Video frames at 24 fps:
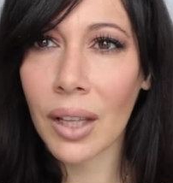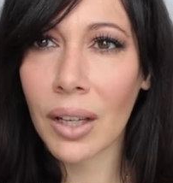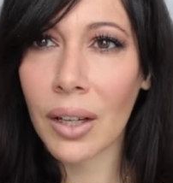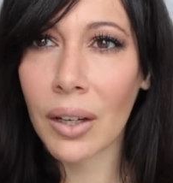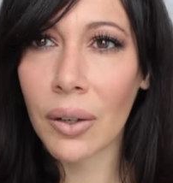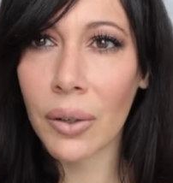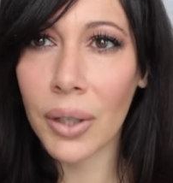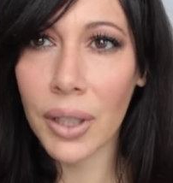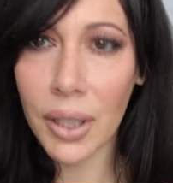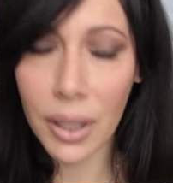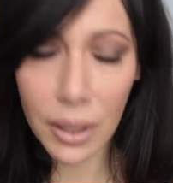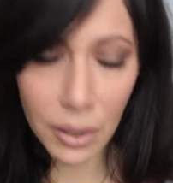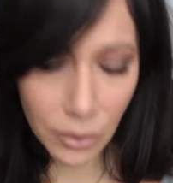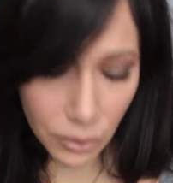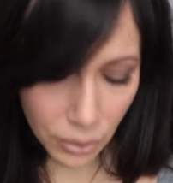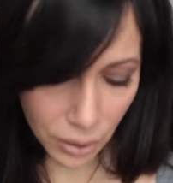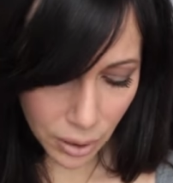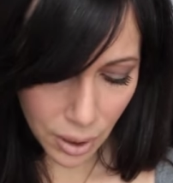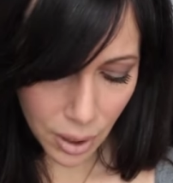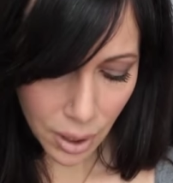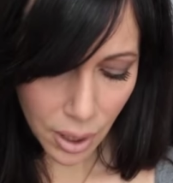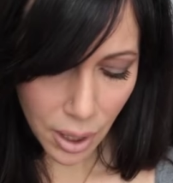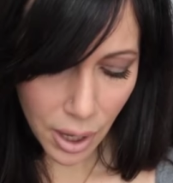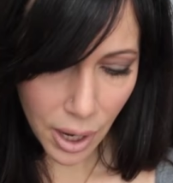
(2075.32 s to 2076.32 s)
There we go.
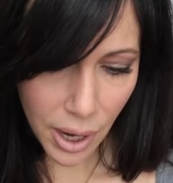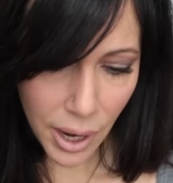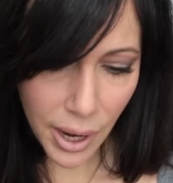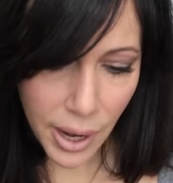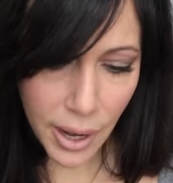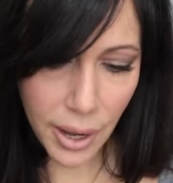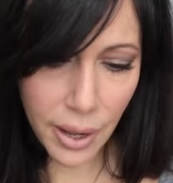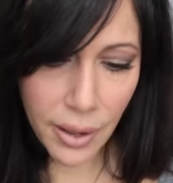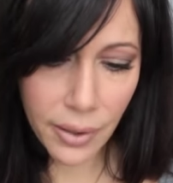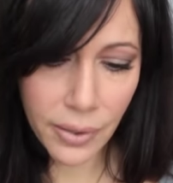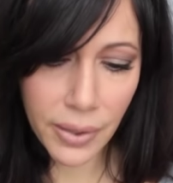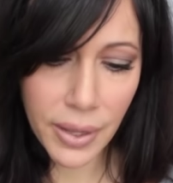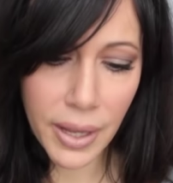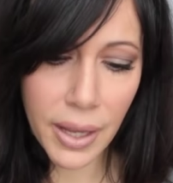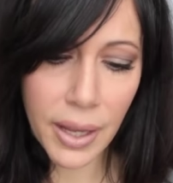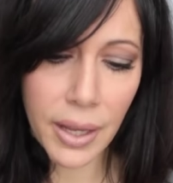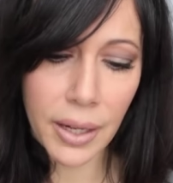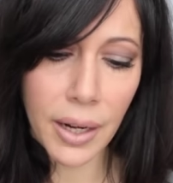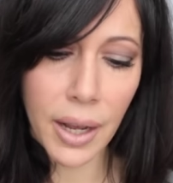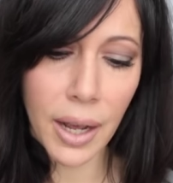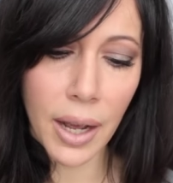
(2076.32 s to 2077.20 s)
And then